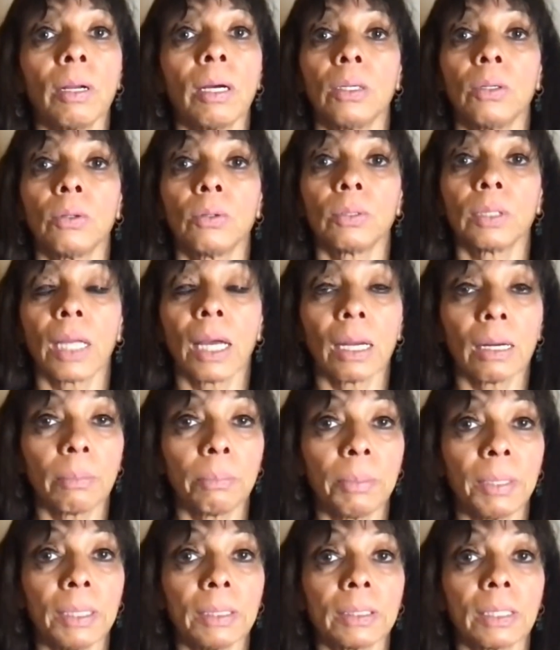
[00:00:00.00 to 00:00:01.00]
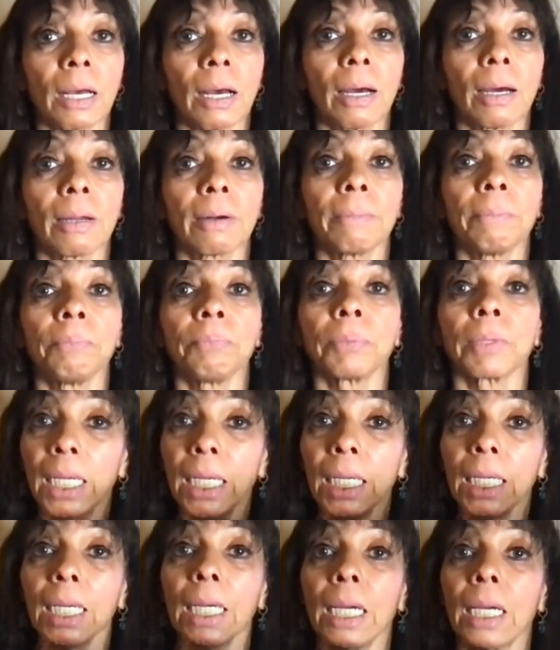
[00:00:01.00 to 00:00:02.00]
therapies are
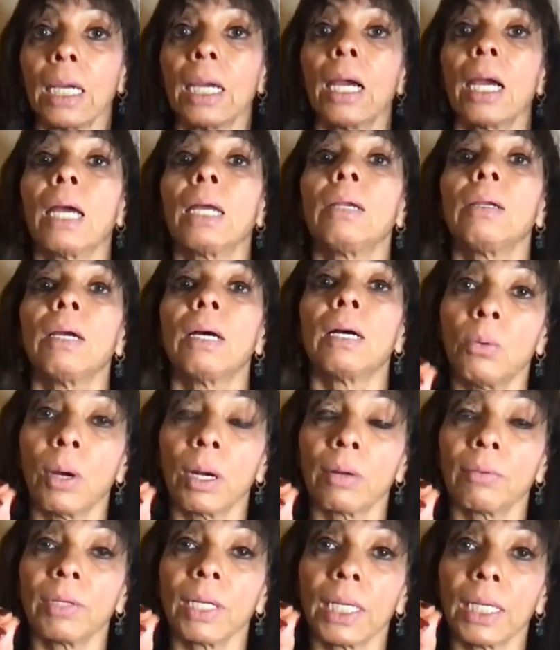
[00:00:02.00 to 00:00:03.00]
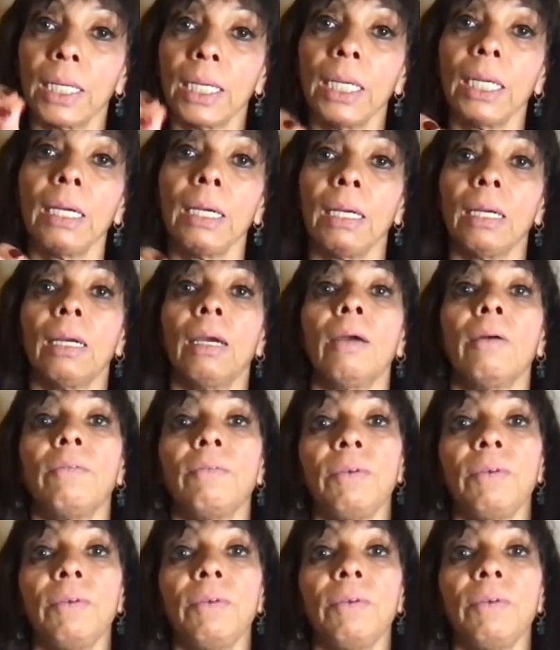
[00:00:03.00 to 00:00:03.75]
key and one of the key